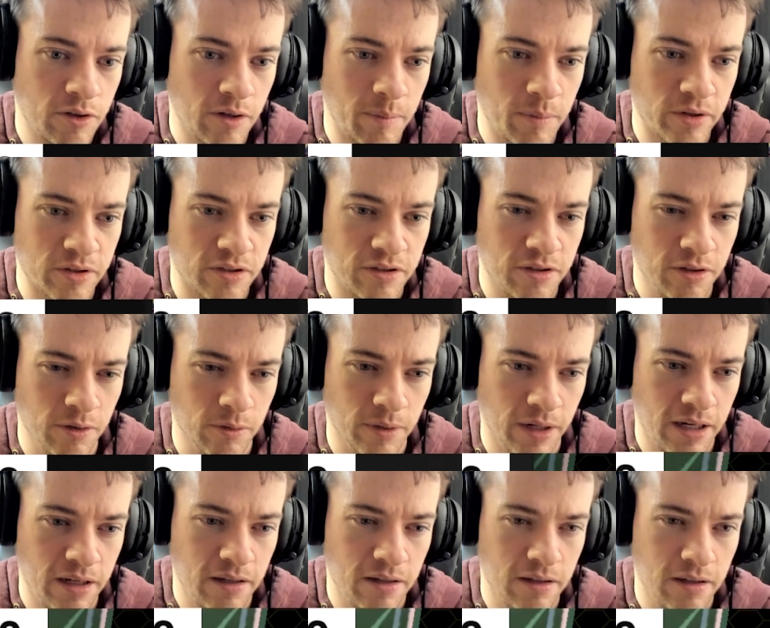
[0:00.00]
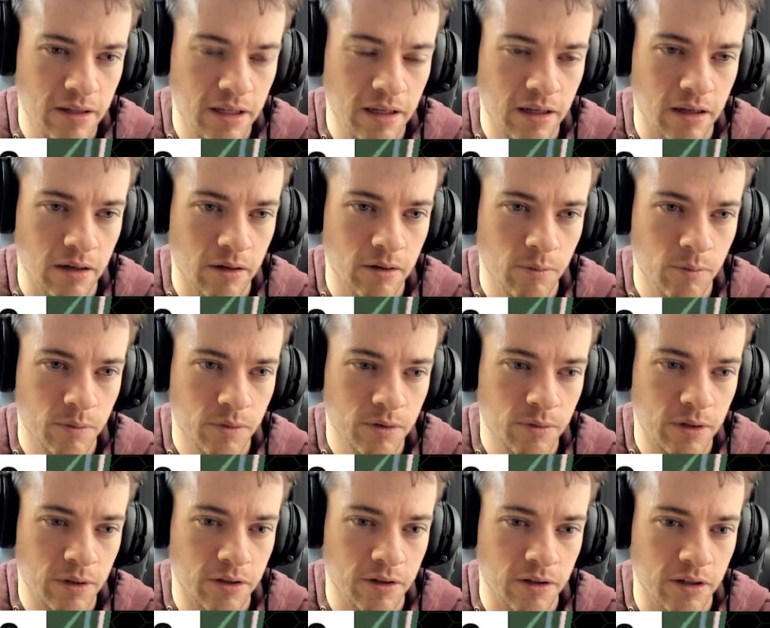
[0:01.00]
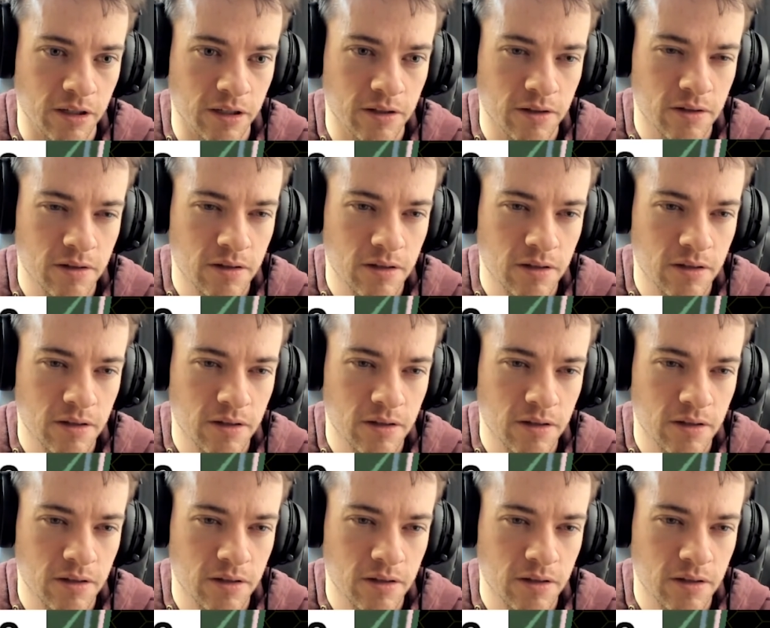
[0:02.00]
does it too, right? Yeah, 330.